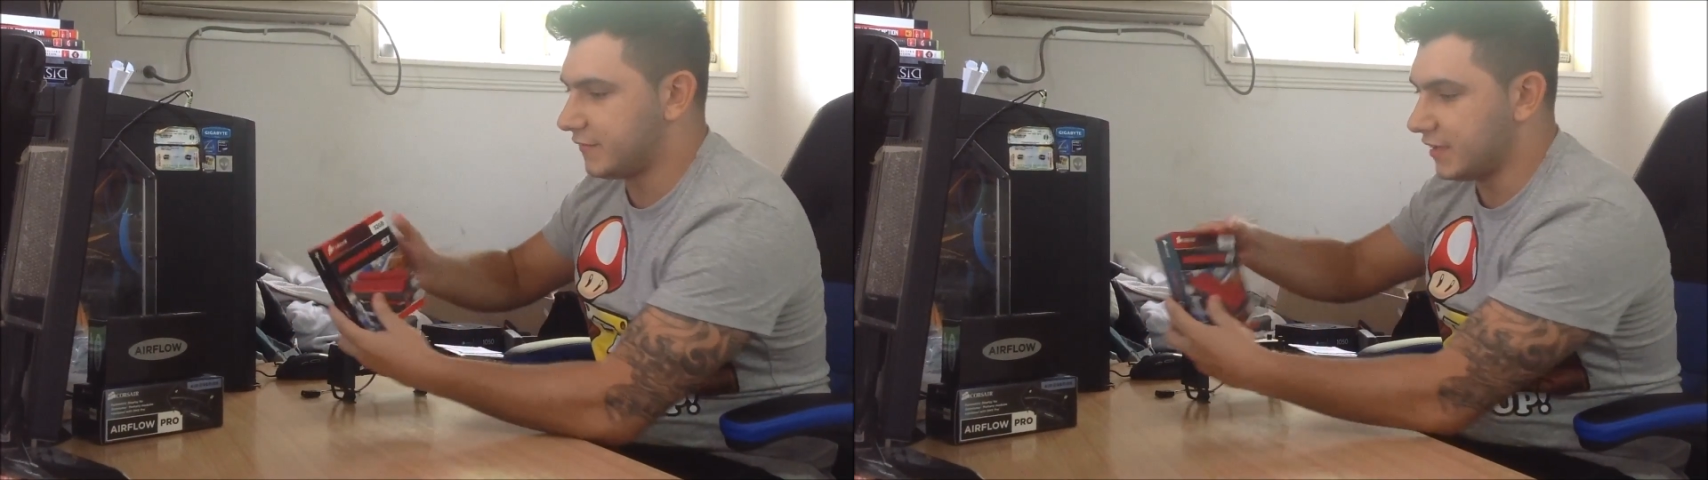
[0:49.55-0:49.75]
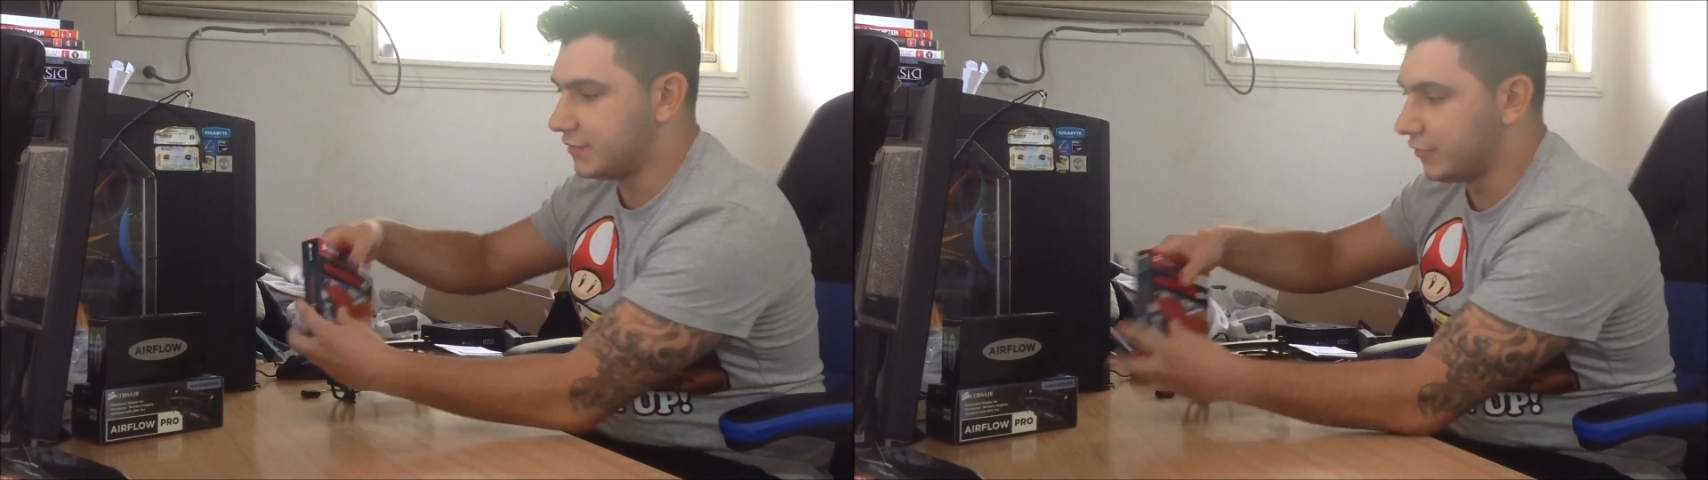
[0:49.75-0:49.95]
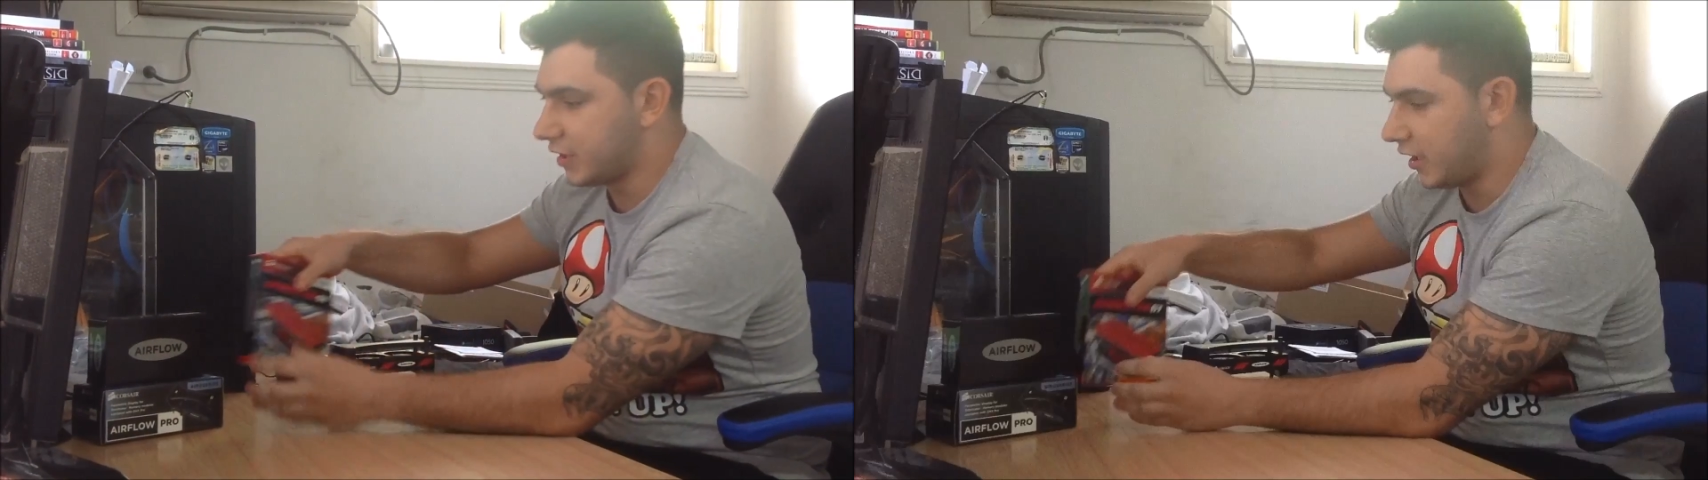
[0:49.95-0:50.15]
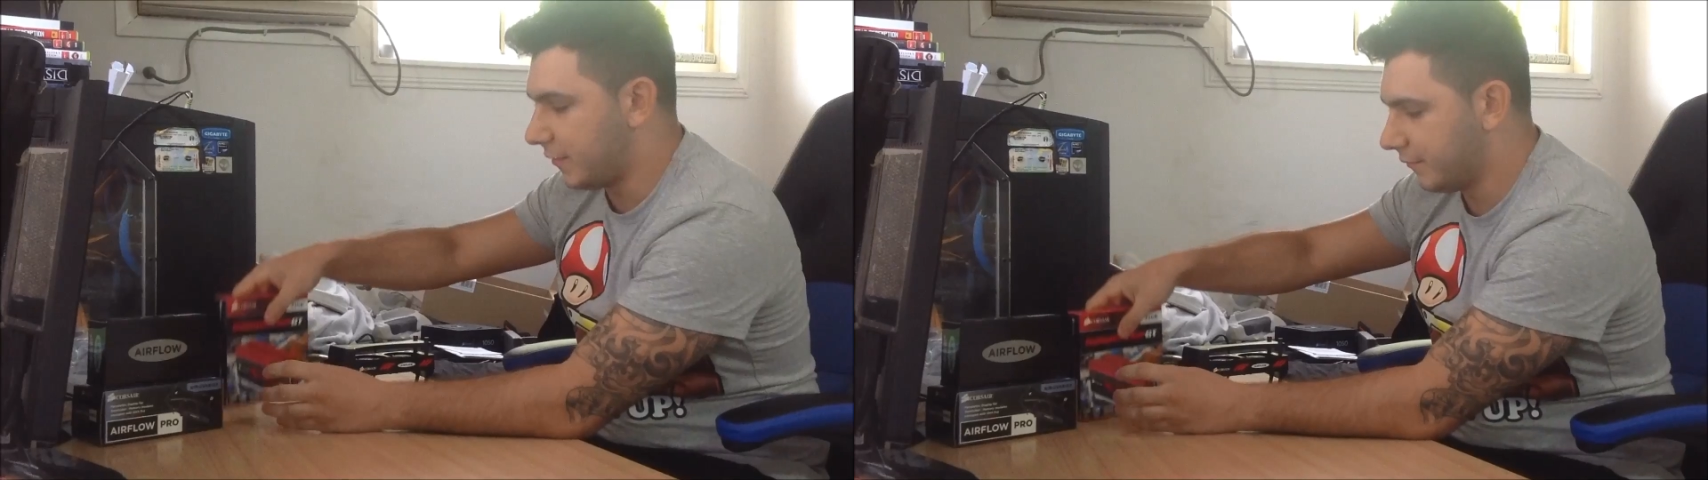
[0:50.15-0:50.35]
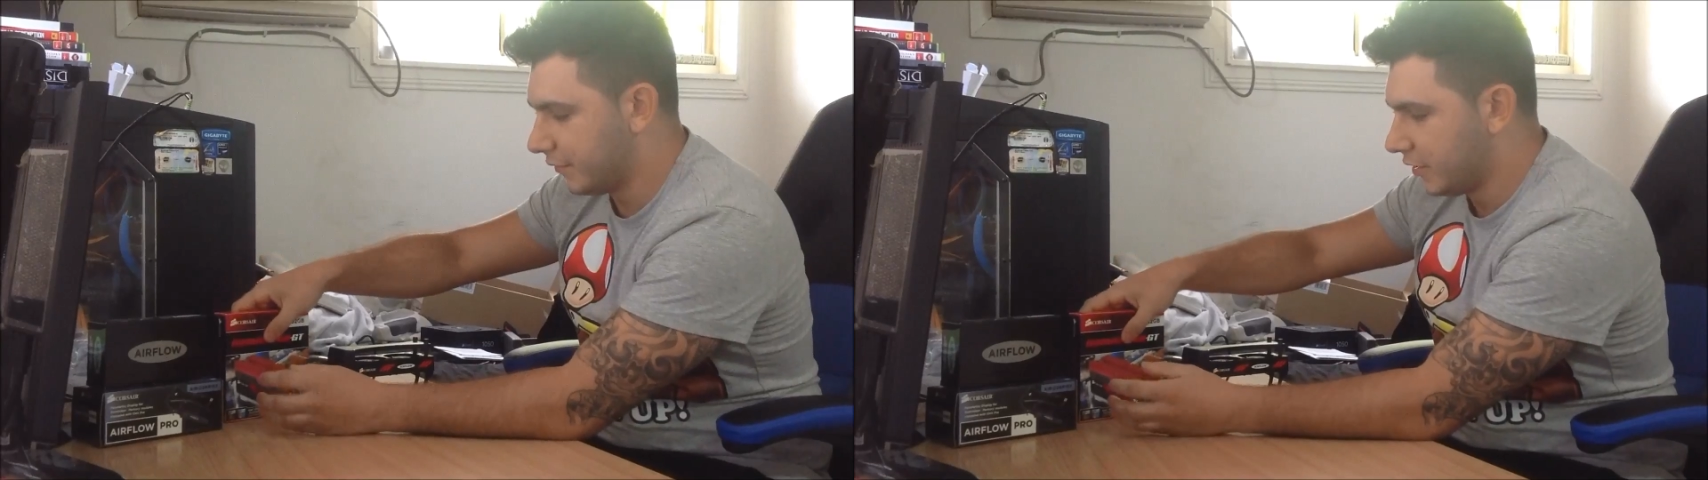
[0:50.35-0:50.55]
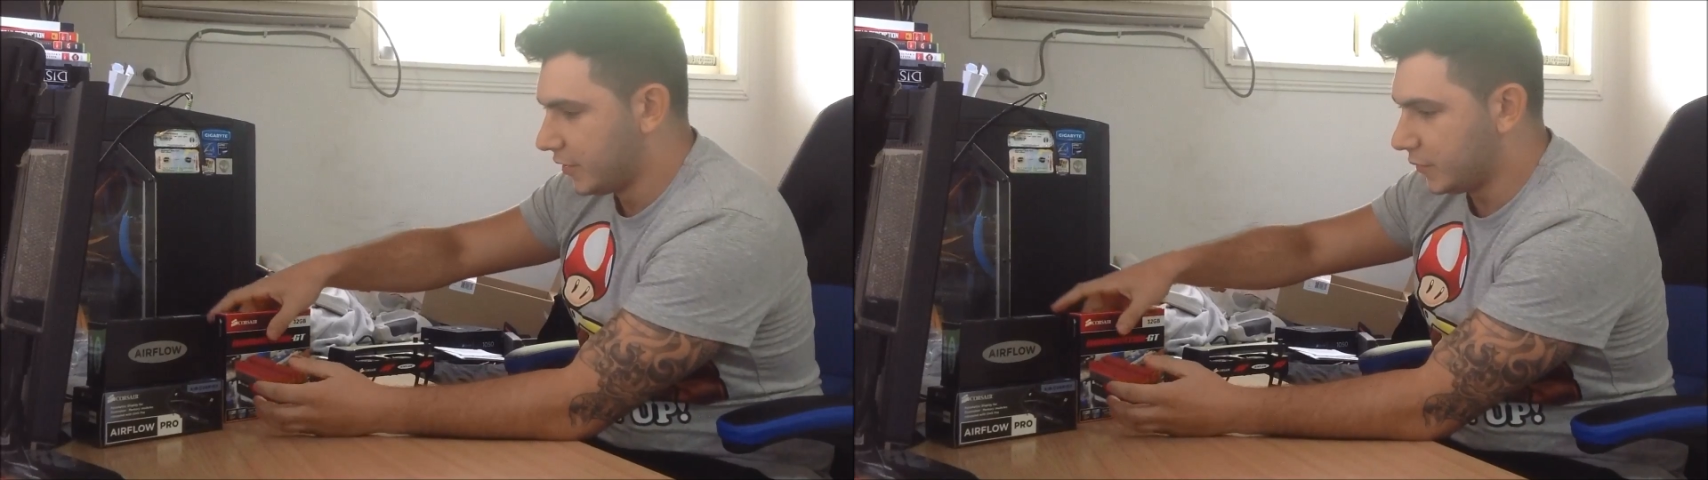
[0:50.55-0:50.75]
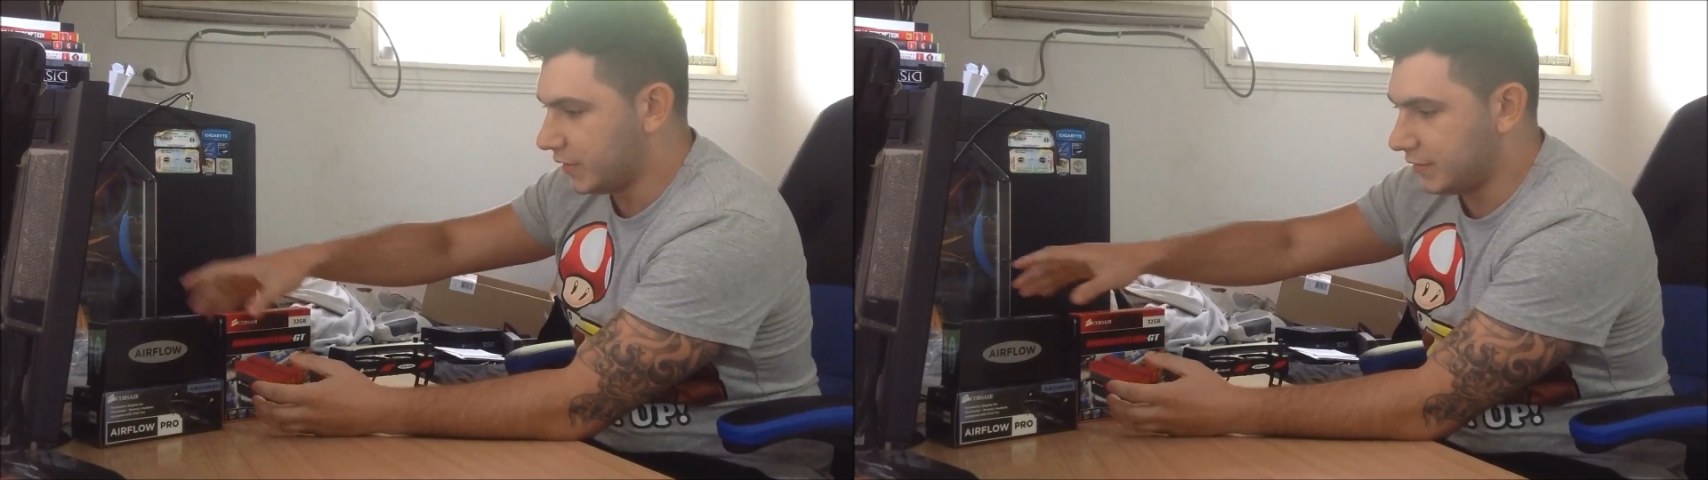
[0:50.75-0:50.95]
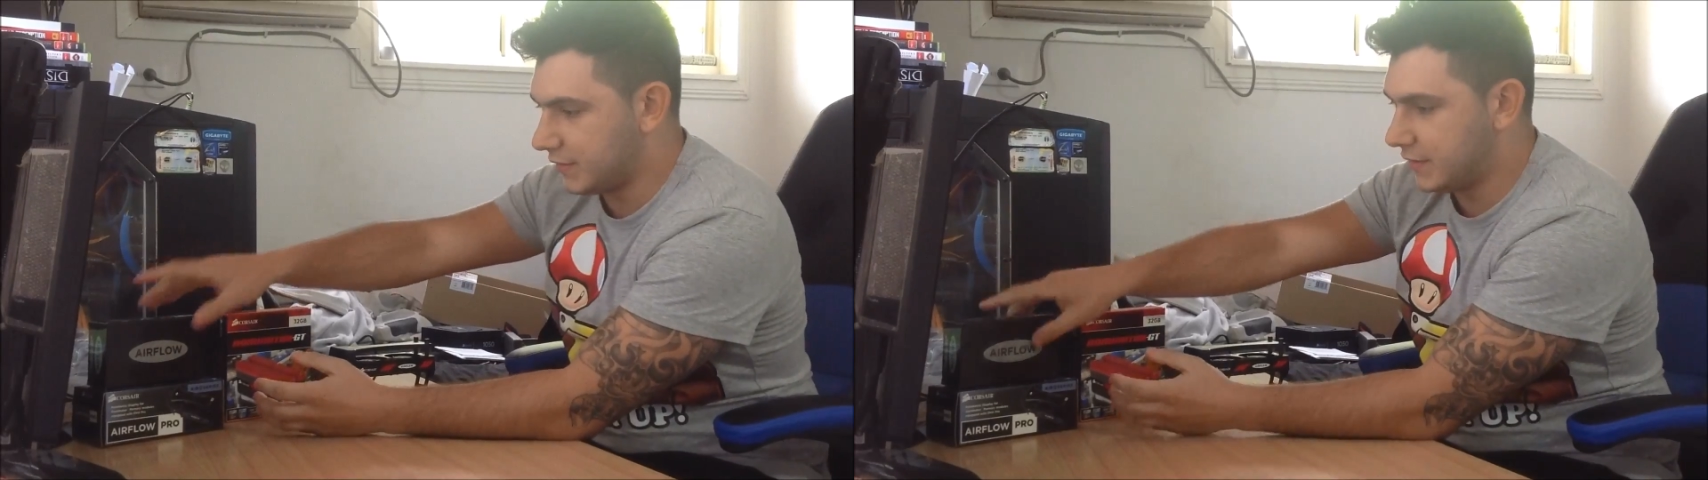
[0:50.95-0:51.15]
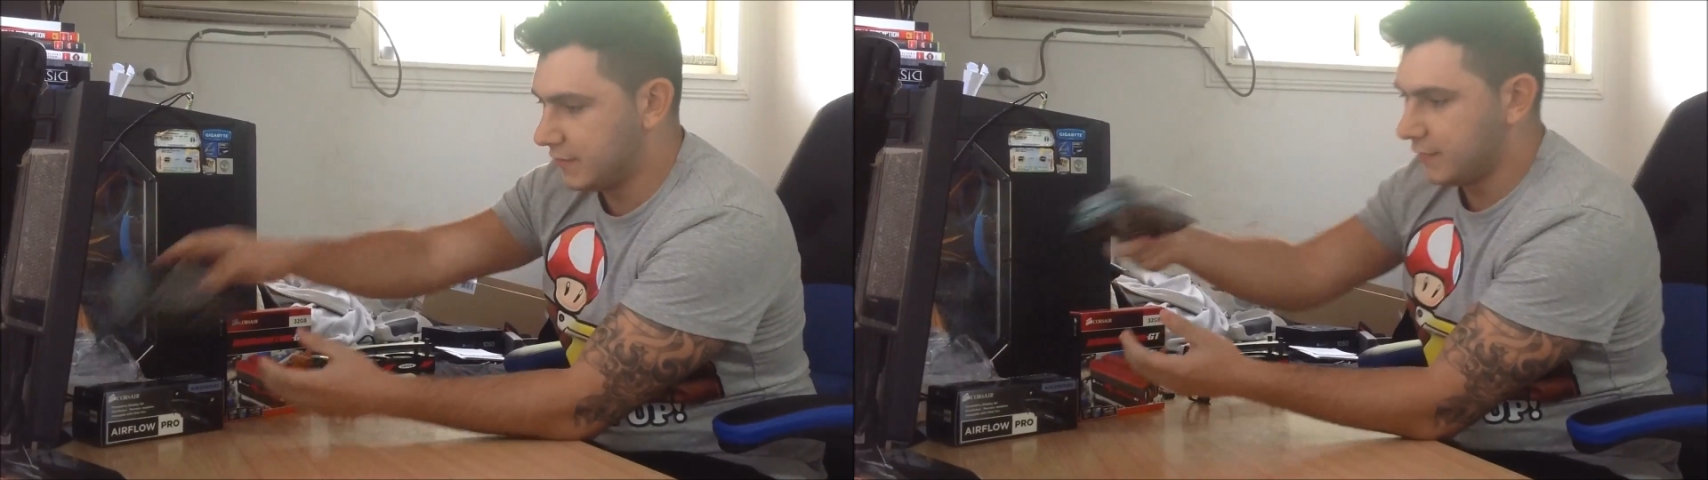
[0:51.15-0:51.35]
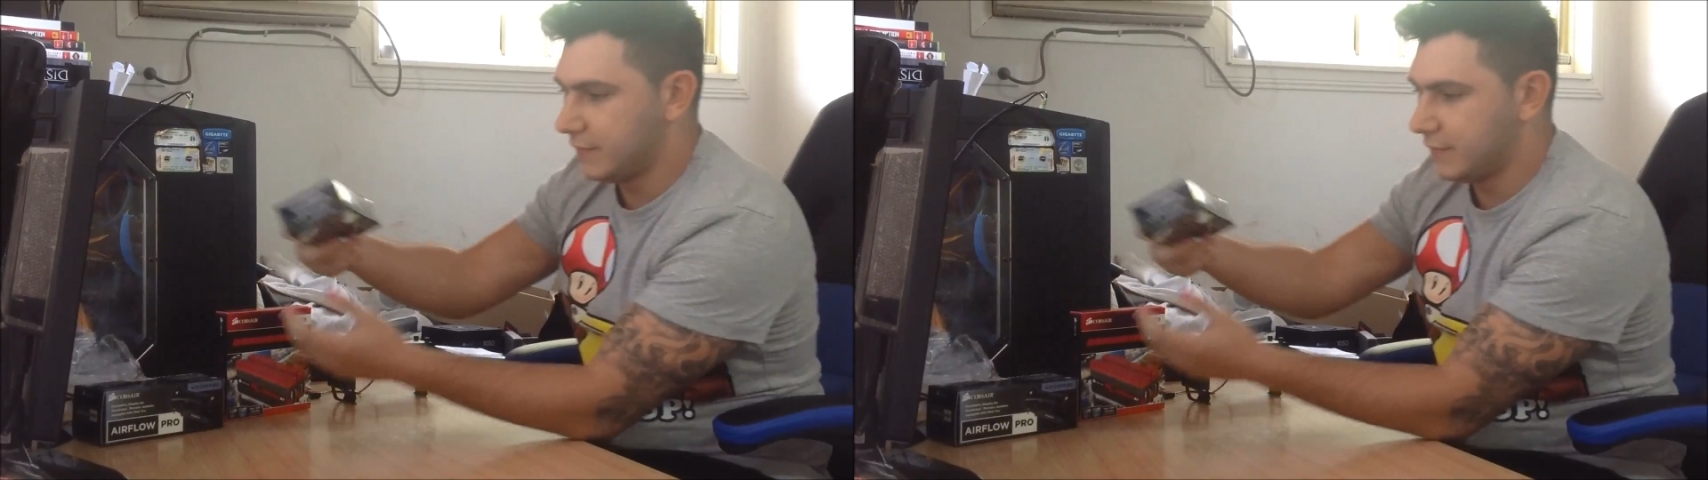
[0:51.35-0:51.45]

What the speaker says: they do come with